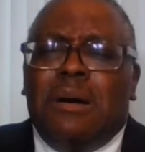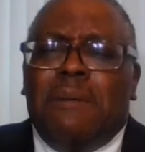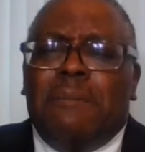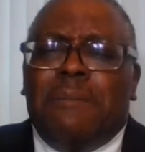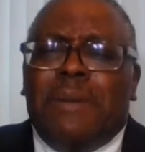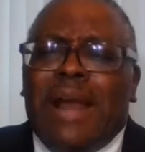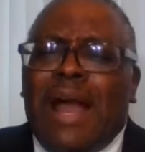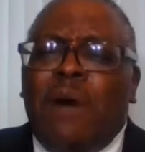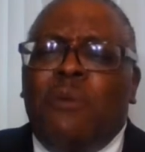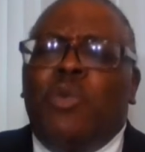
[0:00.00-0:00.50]

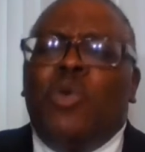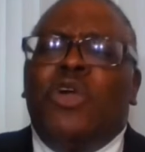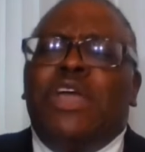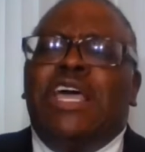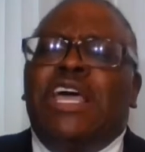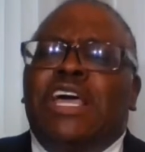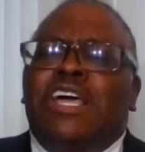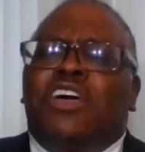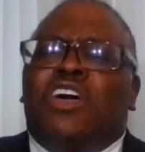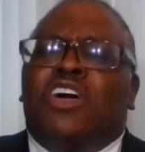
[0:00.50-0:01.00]
But I want
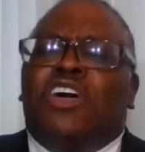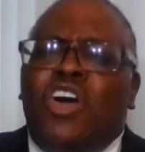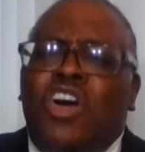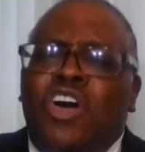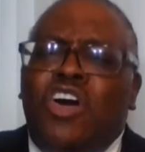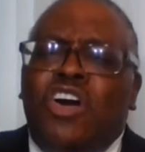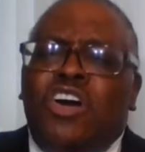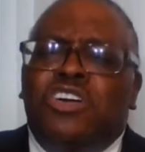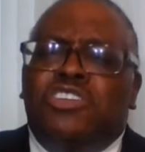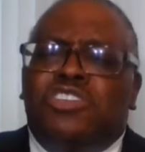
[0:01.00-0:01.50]
to
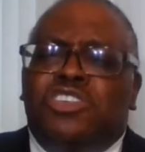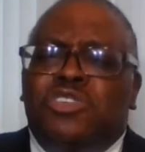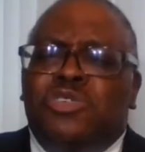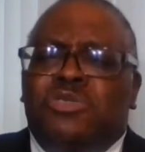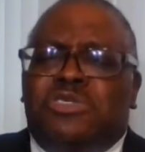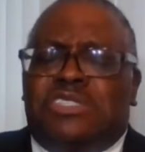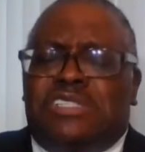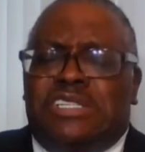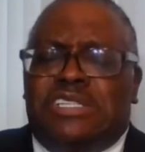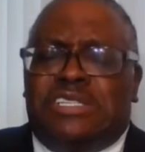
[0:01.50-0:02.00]
encourage
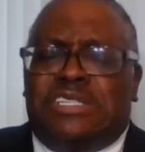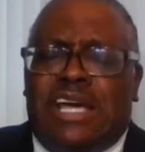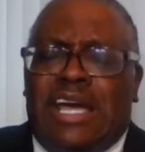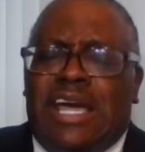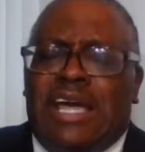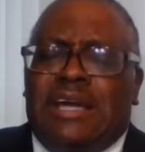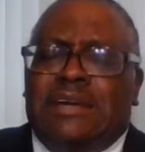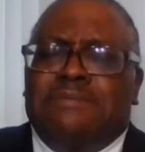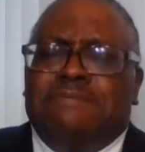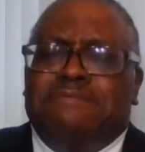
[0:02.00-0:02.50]
you today.